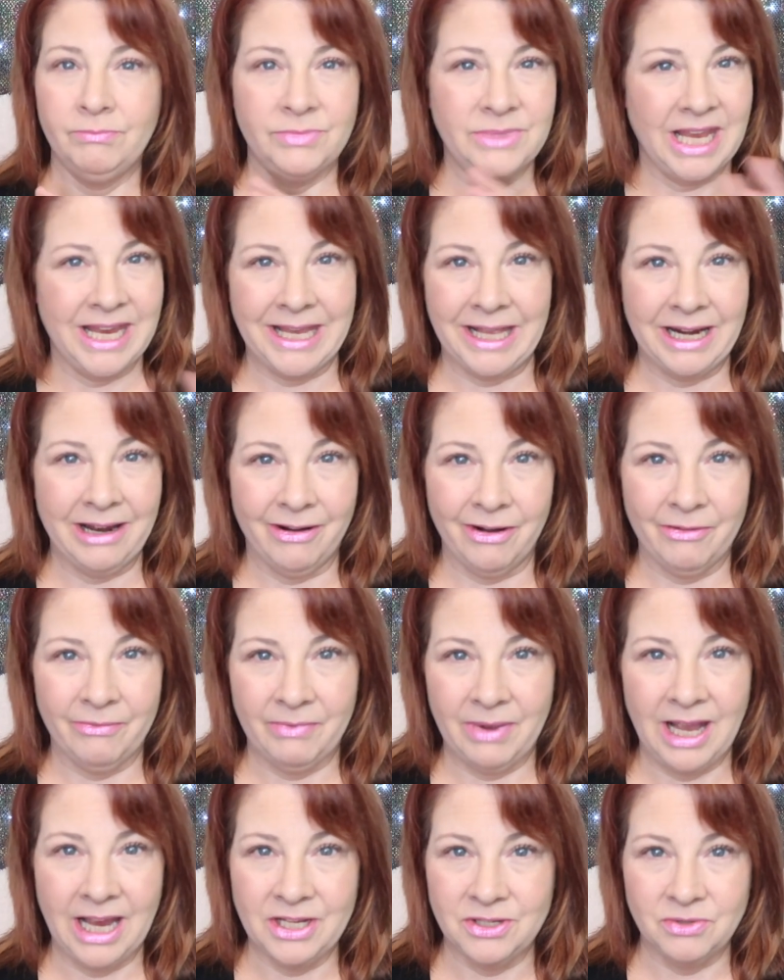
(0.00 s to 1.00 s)
take it out
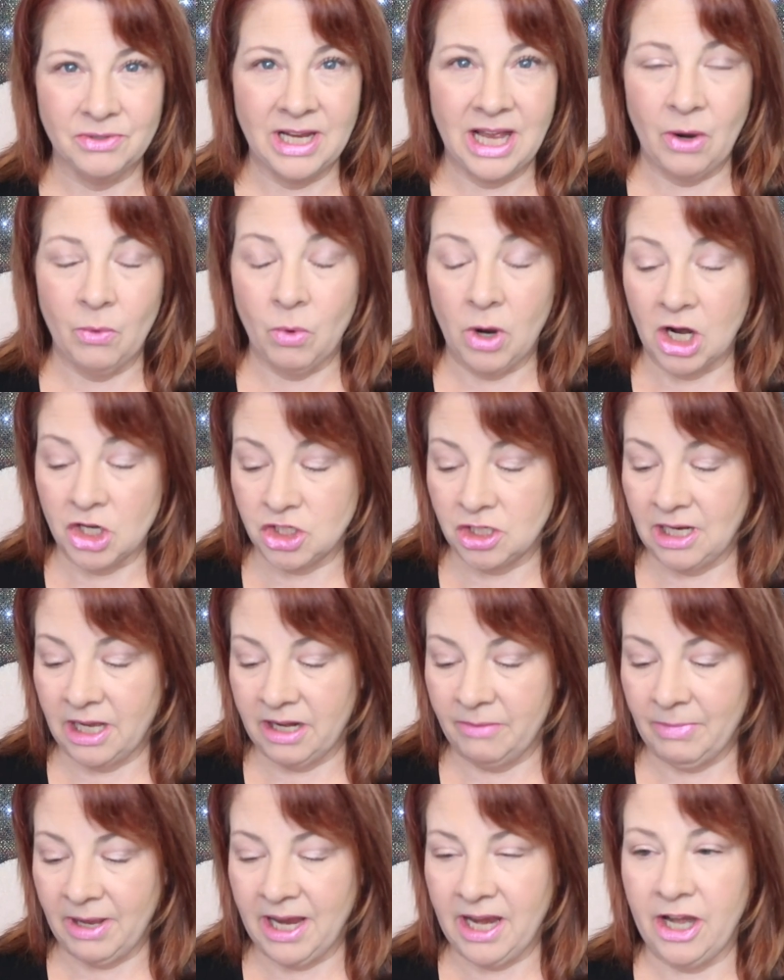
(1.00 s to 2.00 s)
of, I do not wash it
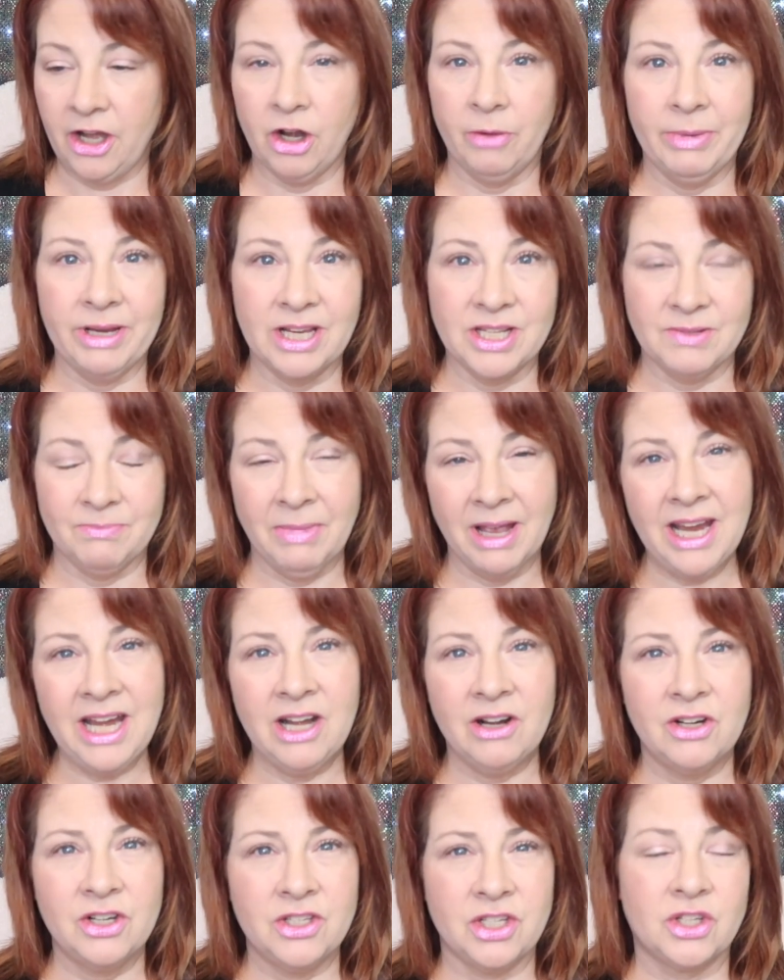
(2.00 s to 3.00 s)
out of my hair because my
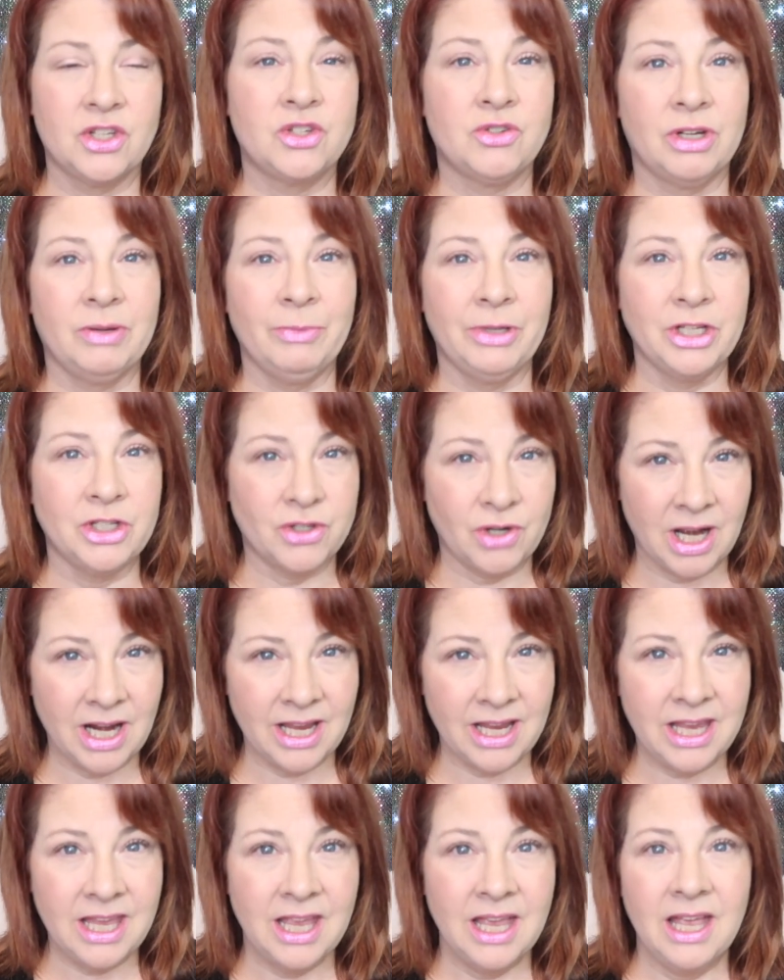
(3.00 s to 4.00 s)
hair is extremely
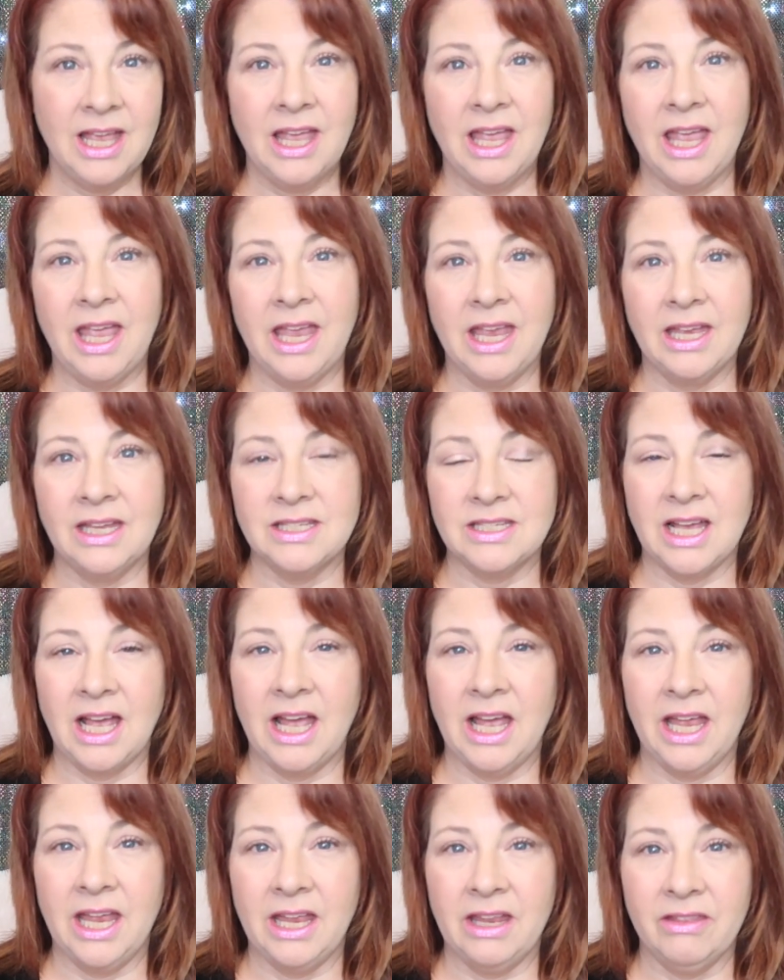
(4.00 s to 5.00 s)
dry and
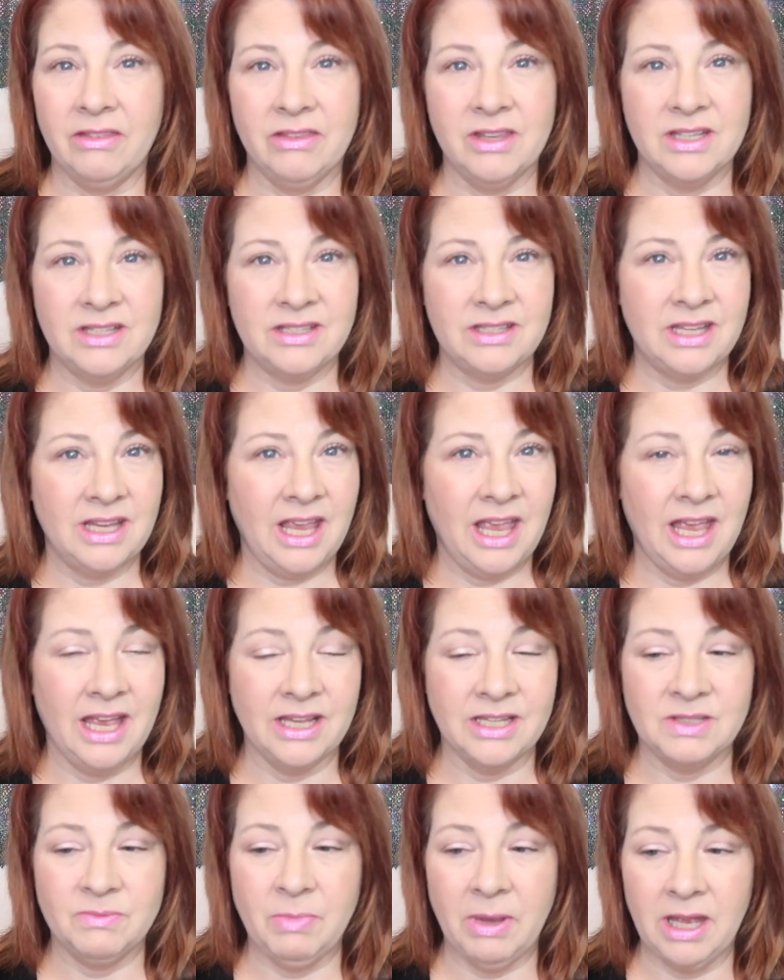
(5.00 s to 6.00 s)
I, this
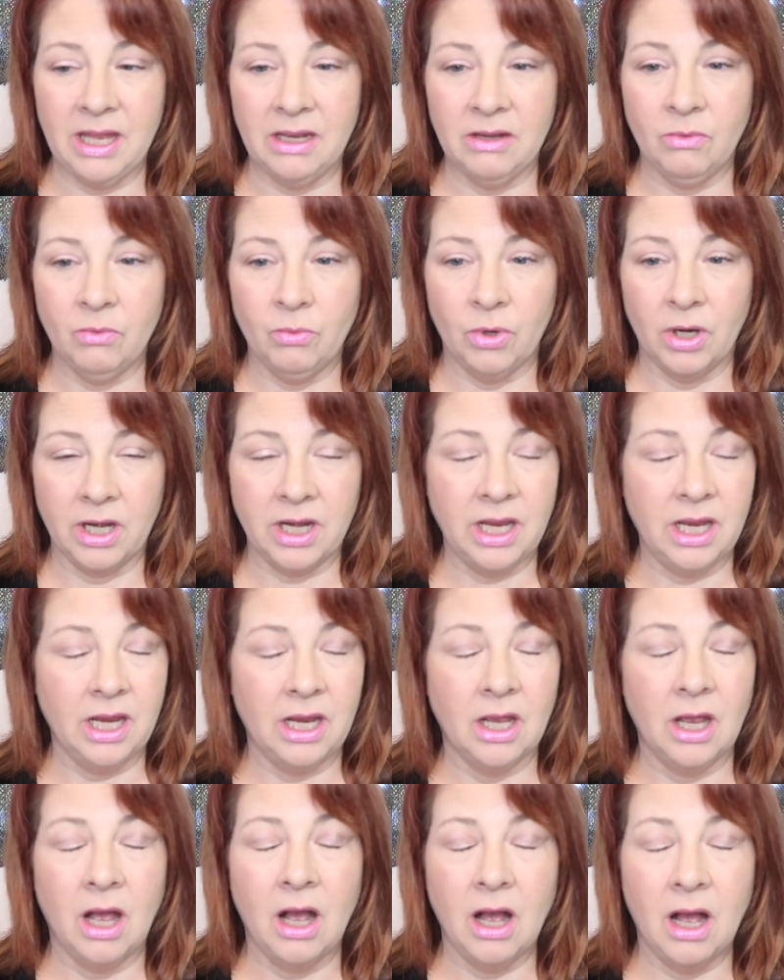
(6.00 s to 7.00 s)
has been
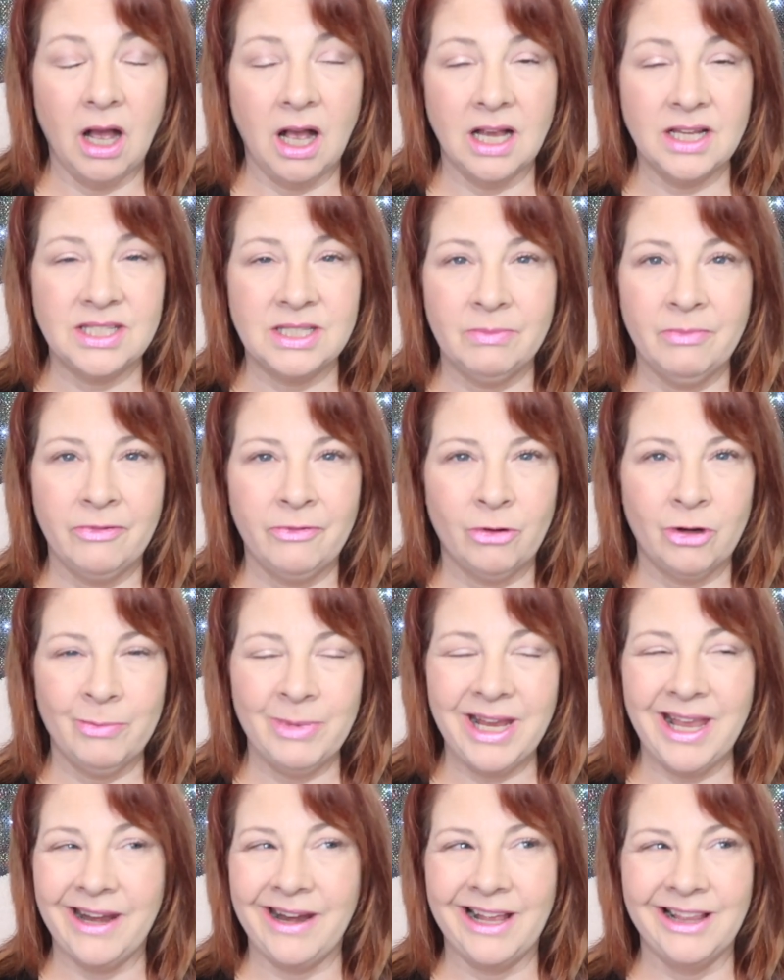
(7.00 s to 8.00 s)
working awesome for
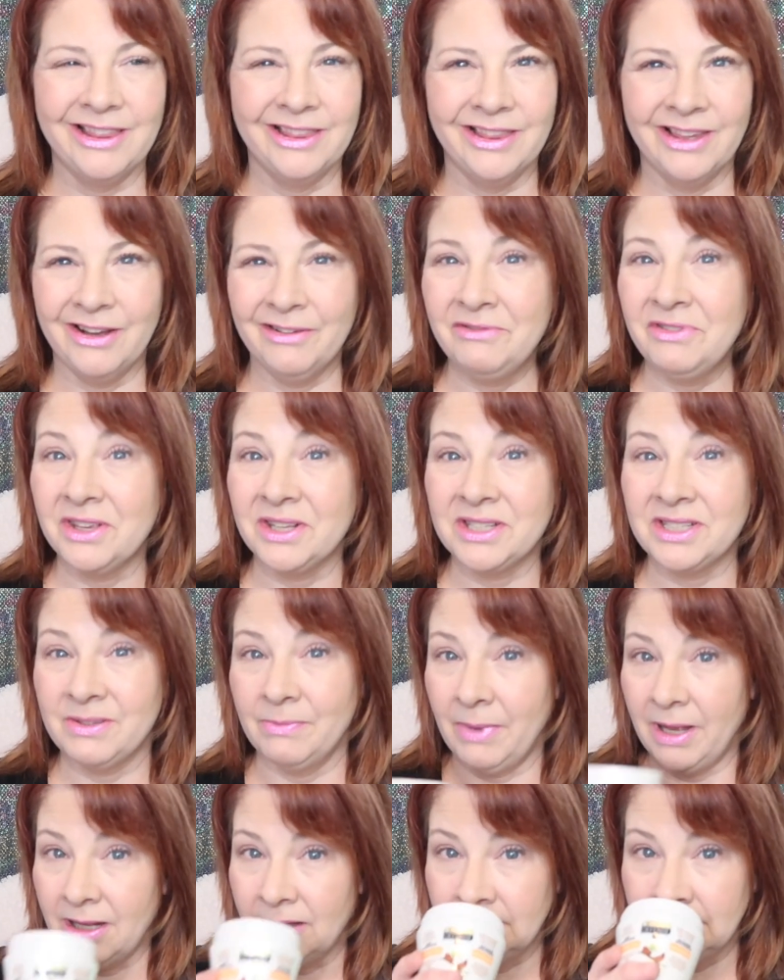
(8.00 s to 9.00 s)
me and I love the
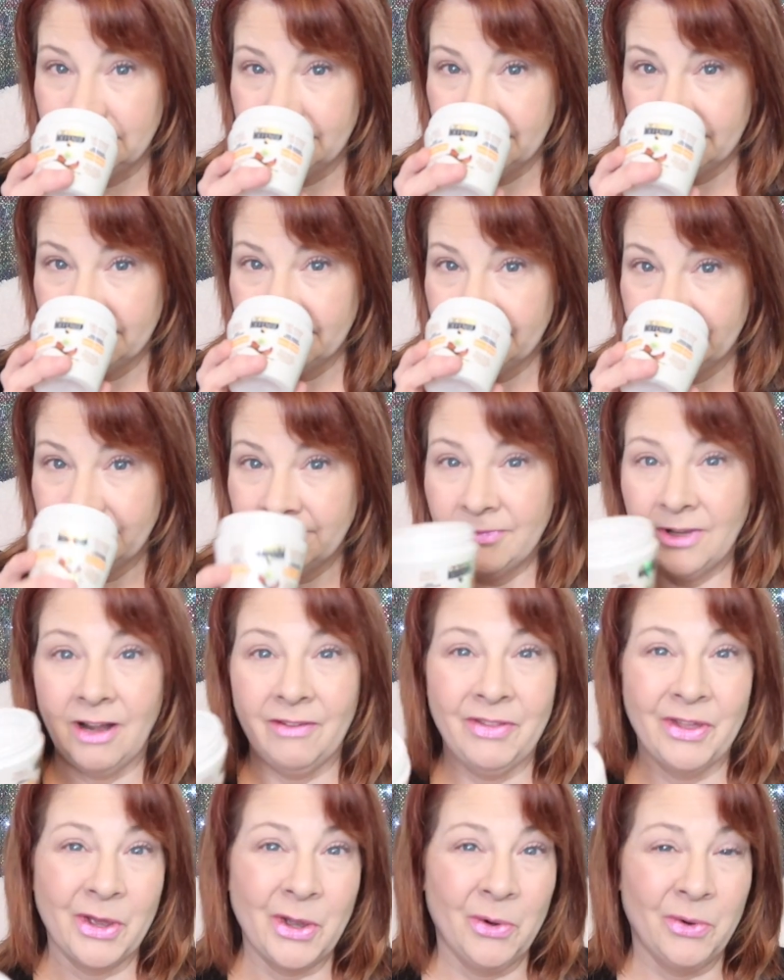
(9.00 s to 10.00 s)
smell
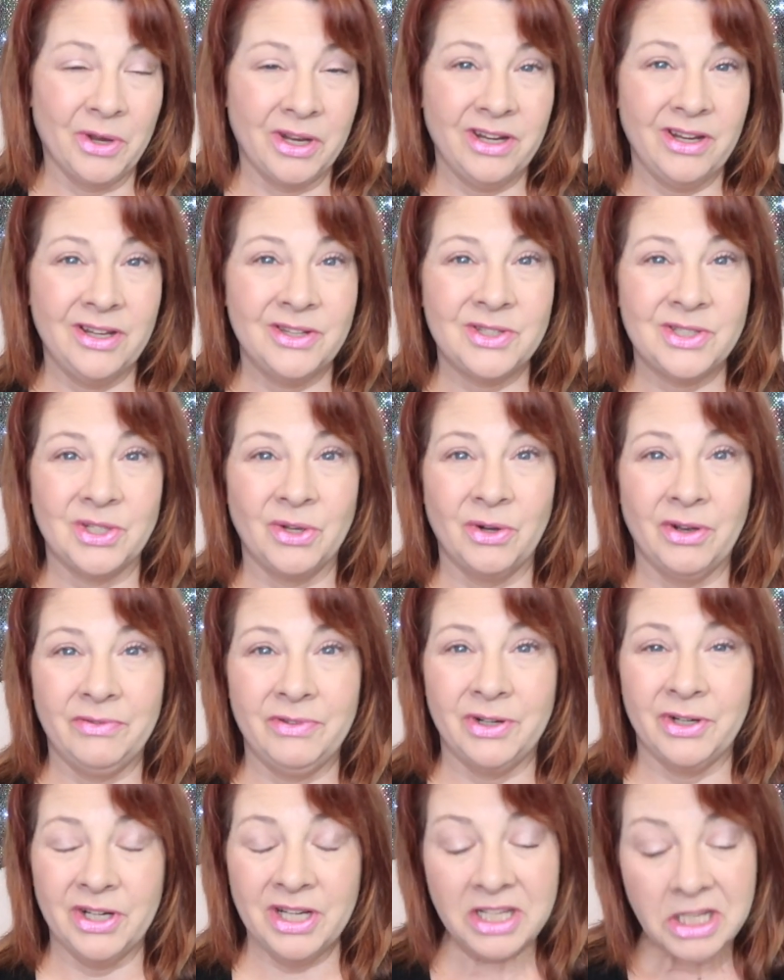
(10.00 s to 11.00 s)
of the coconut. So
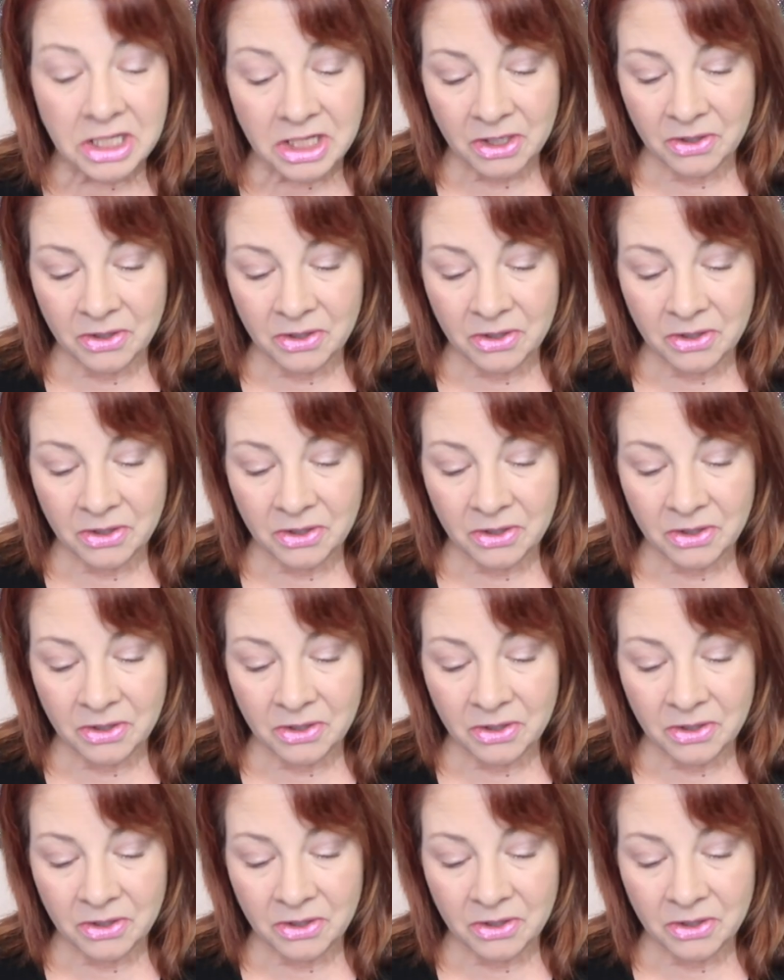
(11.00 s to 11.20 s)
if you're into